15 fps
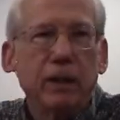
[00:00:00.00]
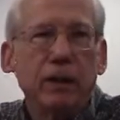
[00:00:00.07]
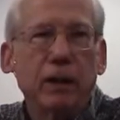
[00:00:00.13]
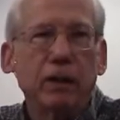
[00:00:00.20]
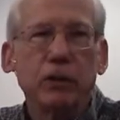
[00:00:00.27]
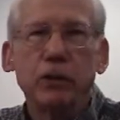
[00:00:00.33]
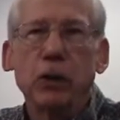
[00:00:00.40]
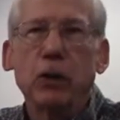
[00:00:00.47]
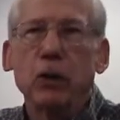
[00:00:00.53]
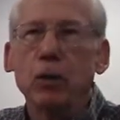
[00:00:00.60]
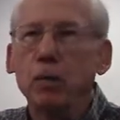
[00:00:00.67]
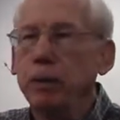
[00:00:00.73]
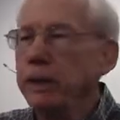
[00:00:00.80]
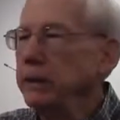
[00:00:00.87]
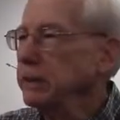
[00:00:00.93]
Now,
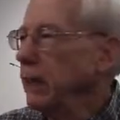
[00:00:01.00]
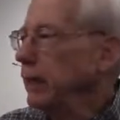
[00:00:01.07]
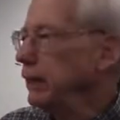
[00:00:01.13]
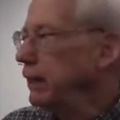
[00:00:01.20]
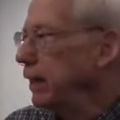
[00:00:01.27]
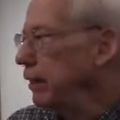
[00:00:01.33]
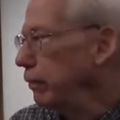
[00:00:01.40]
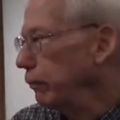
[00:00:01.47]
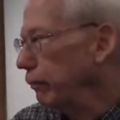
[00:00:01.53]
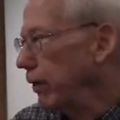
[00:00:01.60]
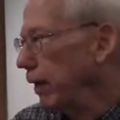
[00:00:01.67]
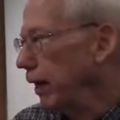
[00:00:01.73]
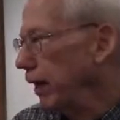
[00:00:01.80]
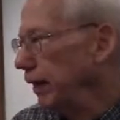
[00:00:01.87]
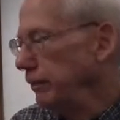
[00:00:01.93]
Job, he's
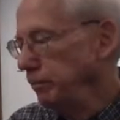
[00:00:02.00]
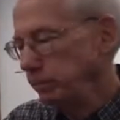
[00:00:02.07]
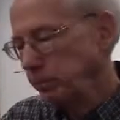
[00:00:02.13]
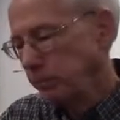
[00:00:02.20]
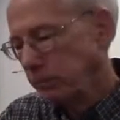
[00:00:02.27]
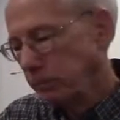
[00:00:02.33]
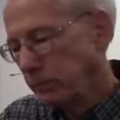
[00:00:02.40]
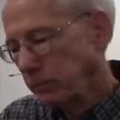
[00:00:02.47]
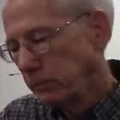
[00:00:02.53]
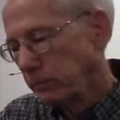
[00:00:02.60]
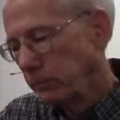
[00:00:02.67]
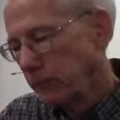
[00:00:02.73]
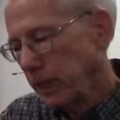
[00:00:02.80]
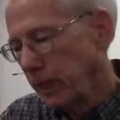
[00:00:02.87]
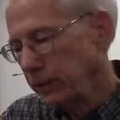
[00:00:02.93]
identified
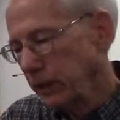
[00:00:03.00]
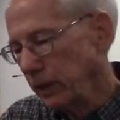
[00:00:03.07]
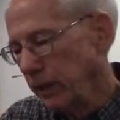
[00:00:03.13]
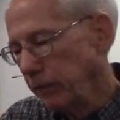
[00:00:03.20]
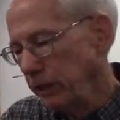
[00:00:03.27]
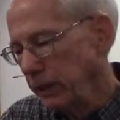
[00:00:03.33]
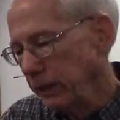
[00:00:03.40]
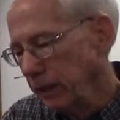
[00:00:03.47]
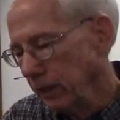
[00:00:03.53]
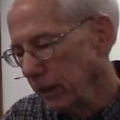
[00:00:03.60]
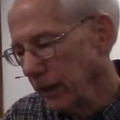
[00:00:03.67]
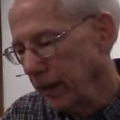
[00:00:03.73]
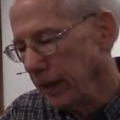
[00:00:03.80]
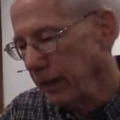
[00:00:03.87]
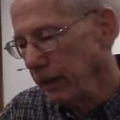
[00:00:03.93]
as living in the
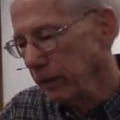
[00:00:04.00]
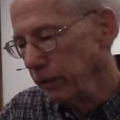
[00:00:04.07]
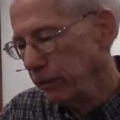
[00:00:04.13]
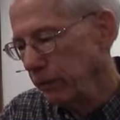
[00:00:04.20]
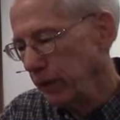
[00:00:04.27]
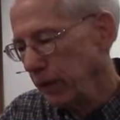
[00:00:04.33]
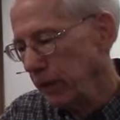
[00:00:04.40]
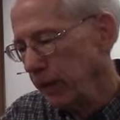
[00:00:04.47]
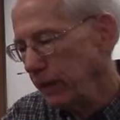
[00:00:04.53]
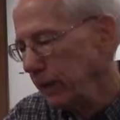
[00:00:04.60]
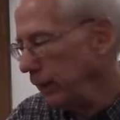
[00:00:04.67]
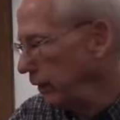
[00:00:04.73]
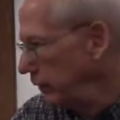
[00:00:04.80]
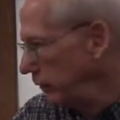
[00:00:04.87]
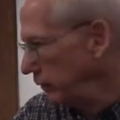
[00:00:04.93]
land of
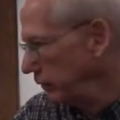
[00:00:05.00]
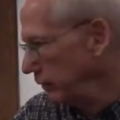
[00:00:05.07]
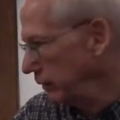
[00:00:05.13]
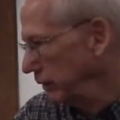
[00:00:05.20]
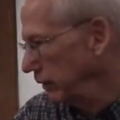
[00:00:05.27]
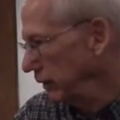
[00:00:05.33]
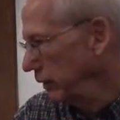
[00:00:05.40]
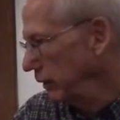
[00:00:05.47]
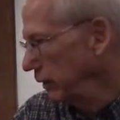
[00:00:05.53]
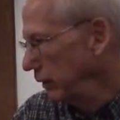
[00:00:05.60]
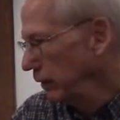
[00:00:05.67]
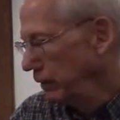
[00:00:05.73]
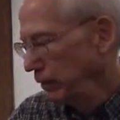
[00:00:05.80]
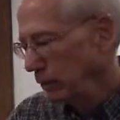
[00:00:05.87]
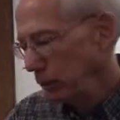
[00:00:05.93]
Uz,
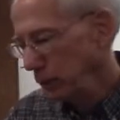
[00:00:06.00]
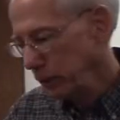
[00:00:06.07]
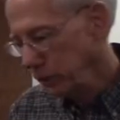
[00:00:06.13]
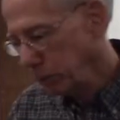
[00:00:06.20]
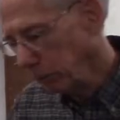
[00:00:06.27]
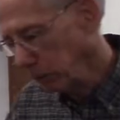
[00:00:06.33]
which